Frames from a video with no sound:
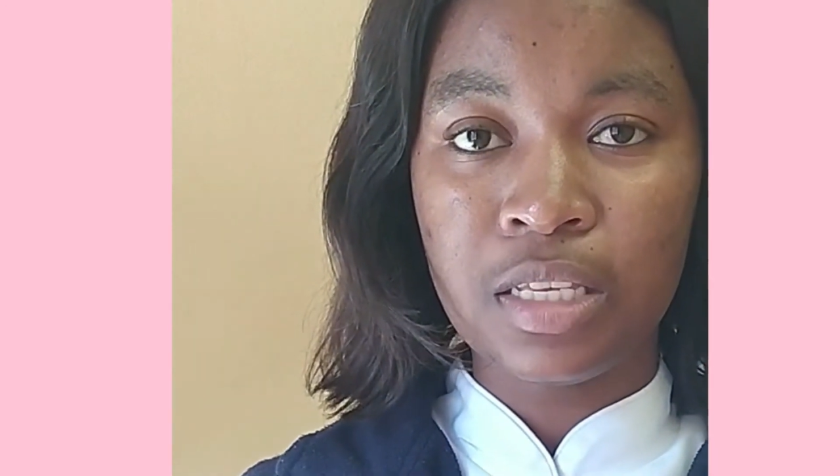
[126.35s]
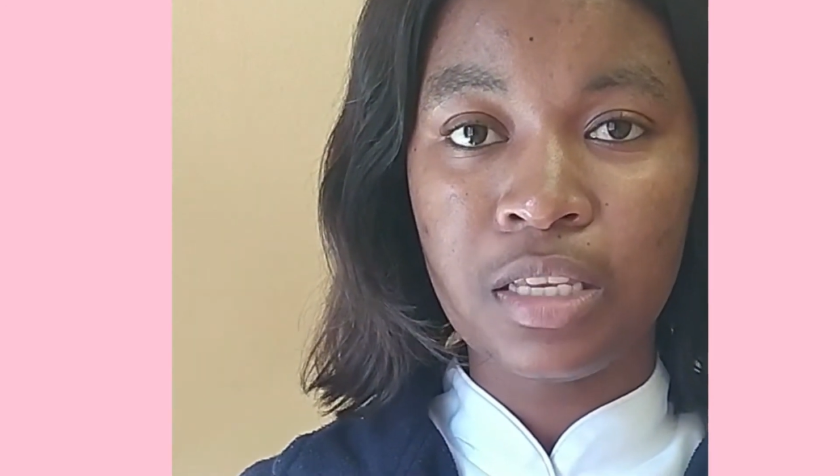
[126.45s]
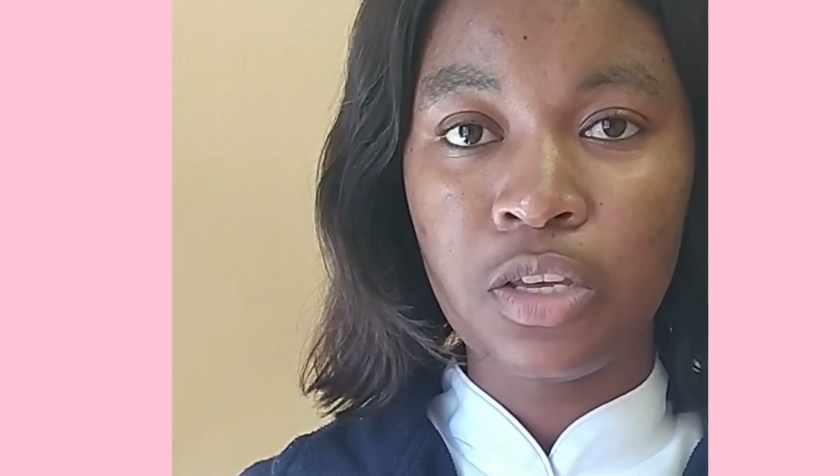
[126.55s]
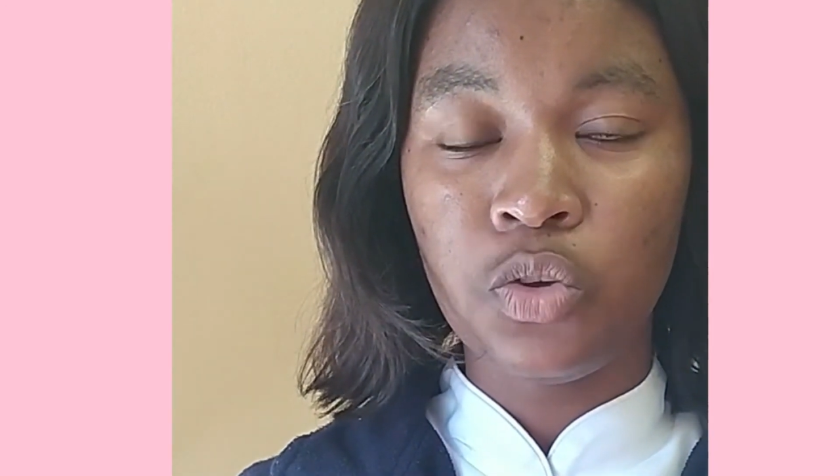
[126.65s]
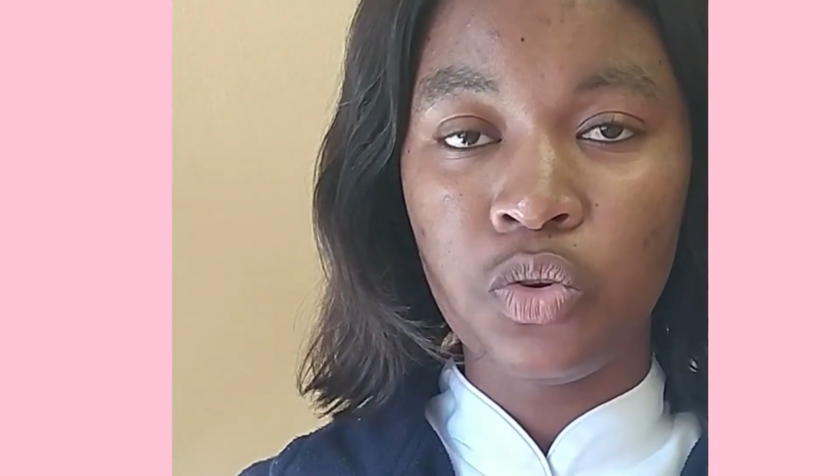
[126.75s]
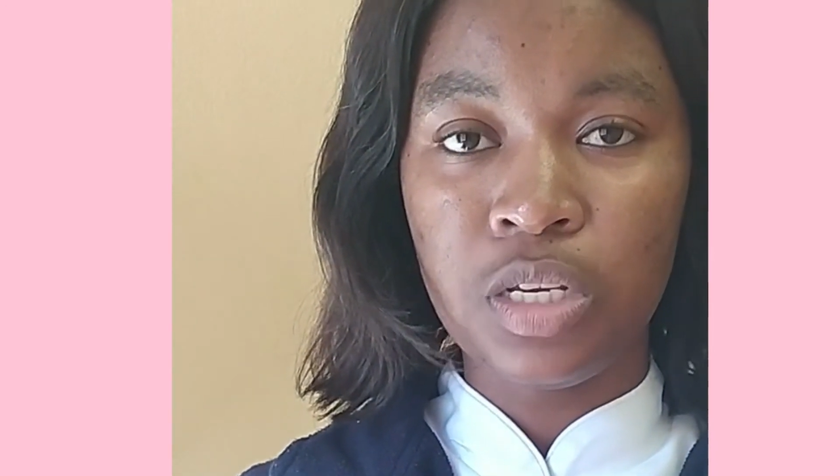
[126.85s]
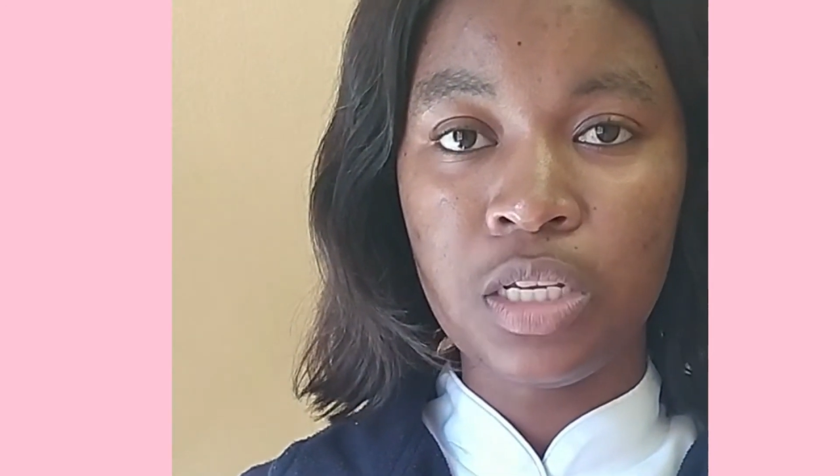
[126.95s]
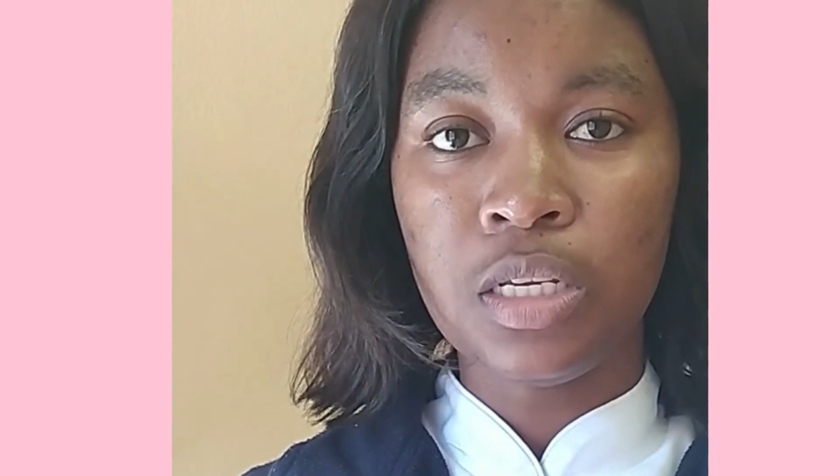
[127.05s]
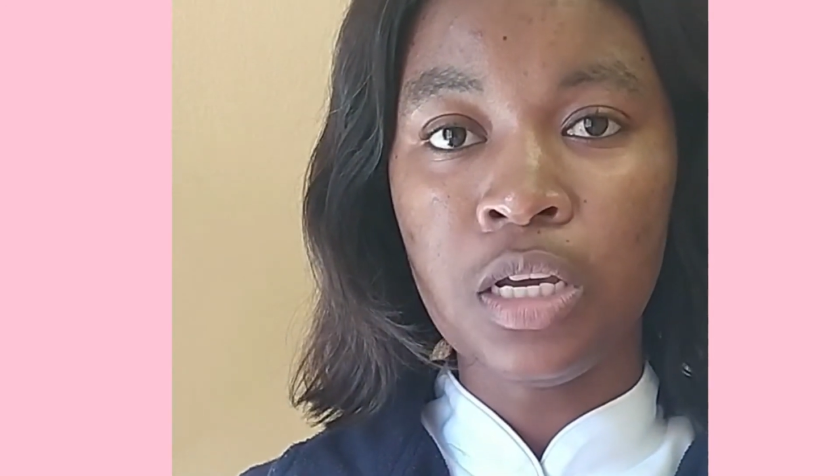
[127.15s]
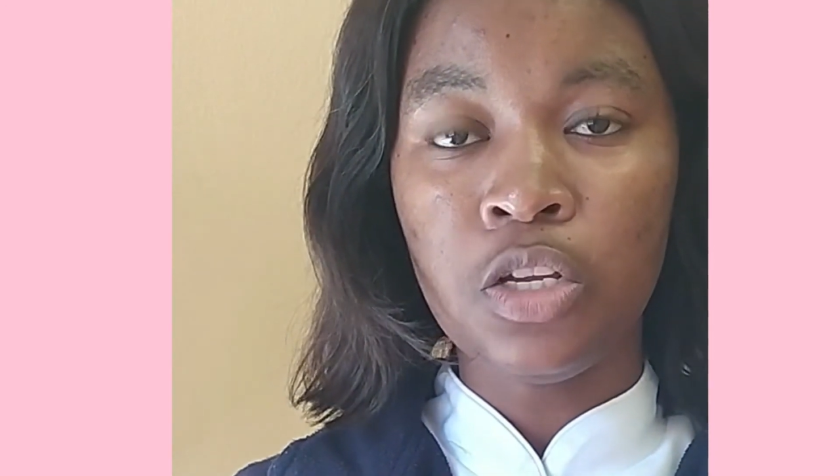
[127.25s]
nursing you
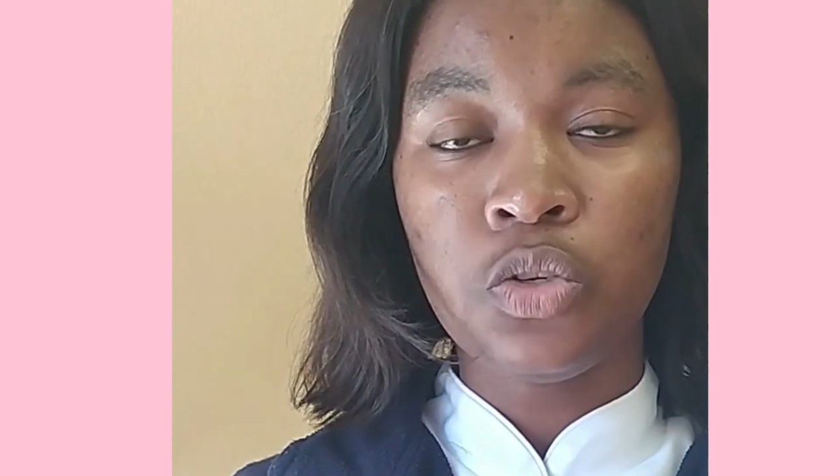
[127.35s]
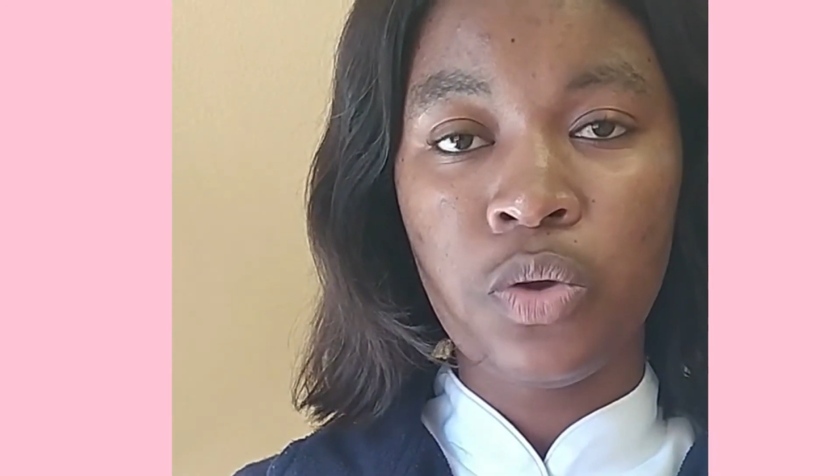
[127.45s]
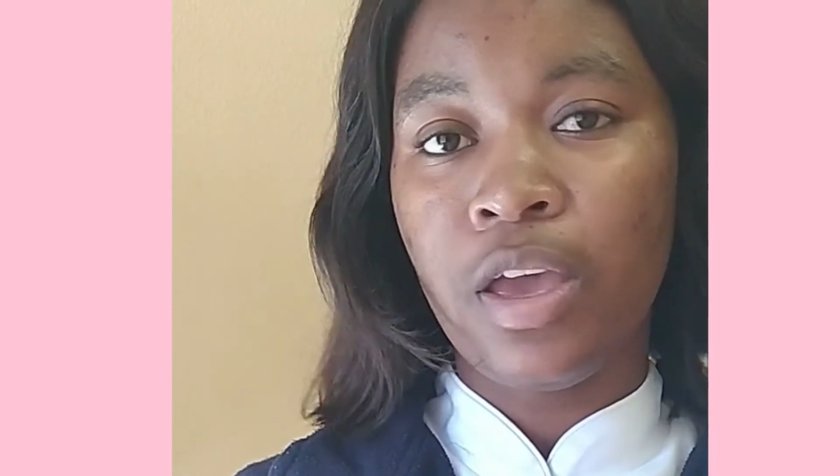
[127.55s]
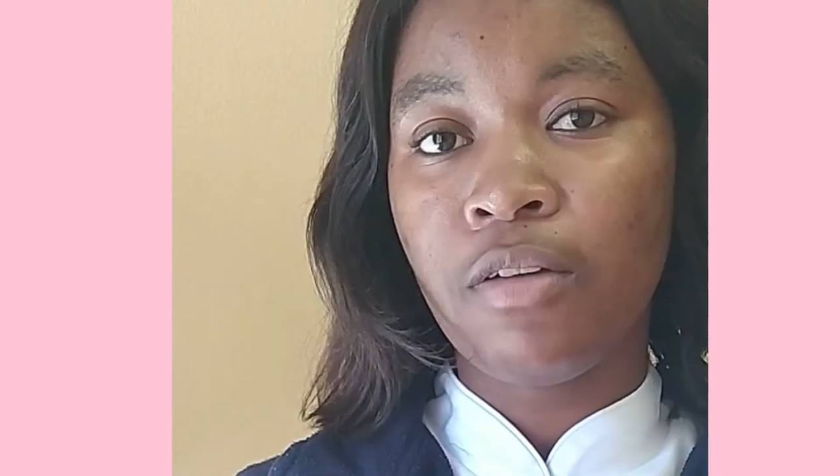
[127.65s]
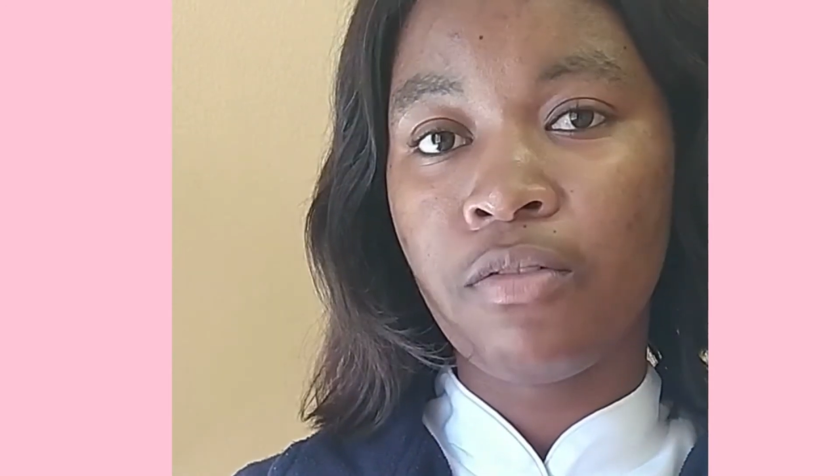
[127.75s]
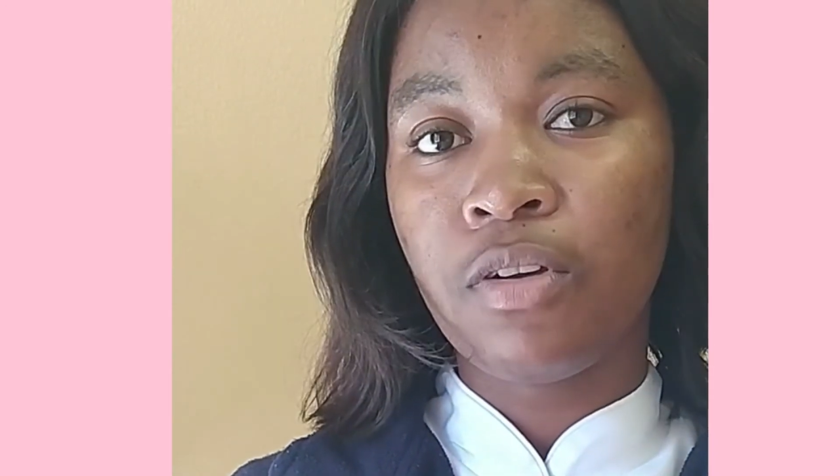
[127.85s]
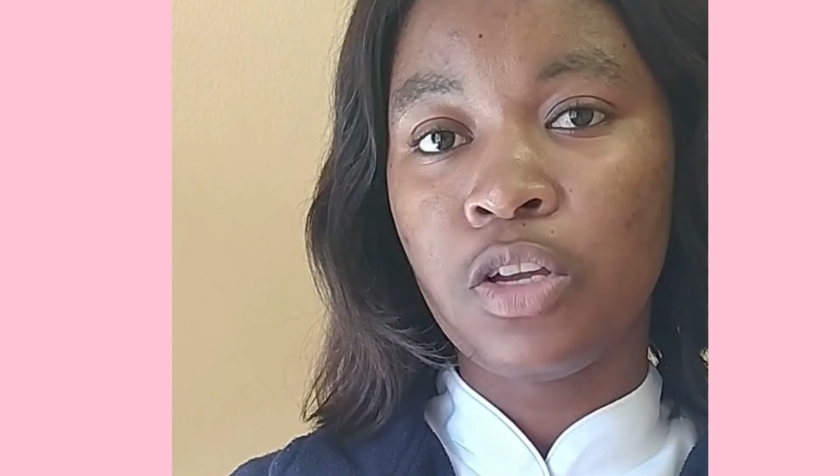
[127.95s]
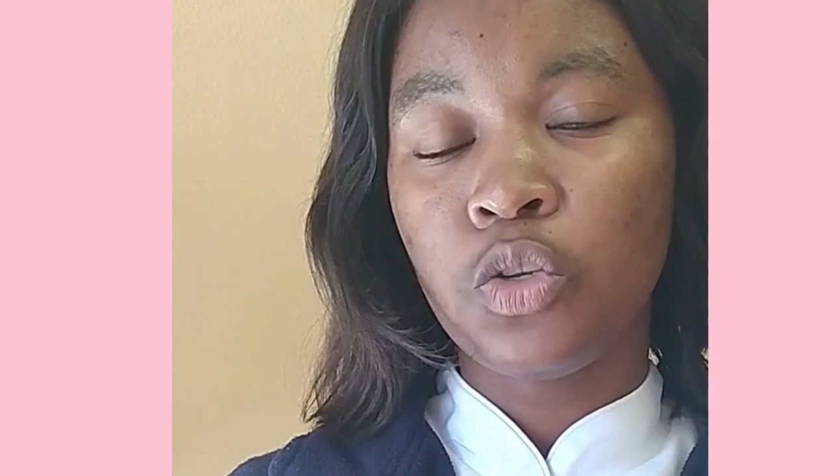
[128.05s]
need to have